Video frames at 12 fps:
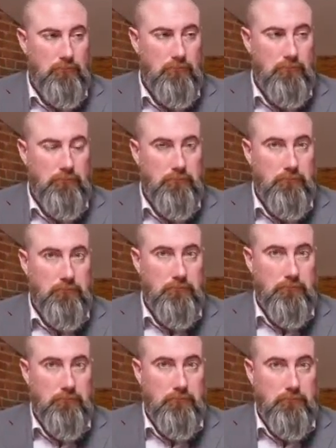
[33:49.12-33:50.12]

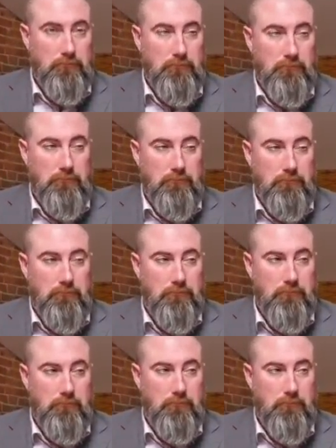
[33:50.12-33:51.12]

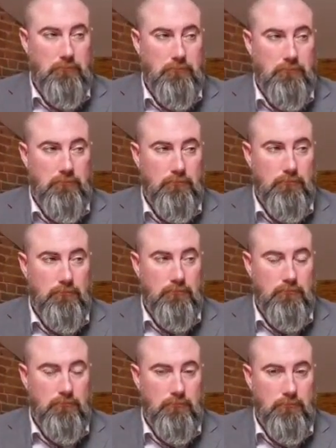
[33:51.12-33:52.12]

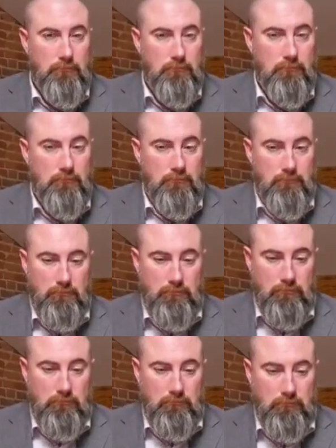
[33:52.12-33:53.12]

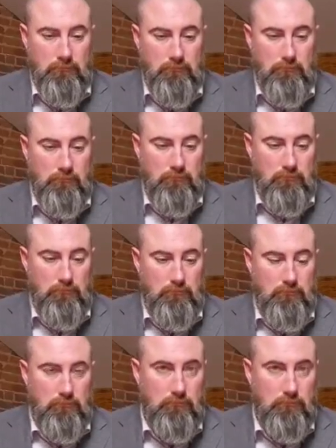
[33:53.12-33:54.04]
This person isn't speaking.